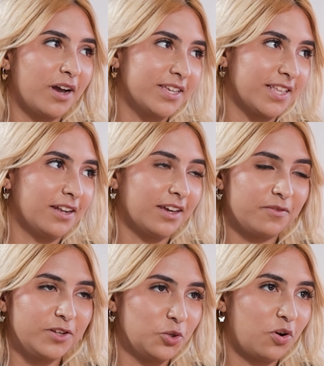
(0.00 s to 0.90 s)
you guys that
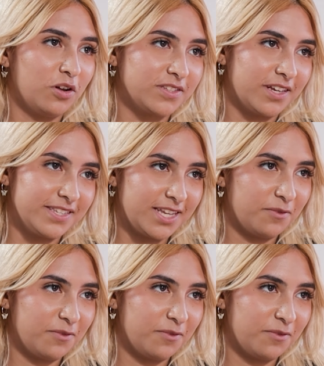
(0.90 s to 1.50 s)
like video content is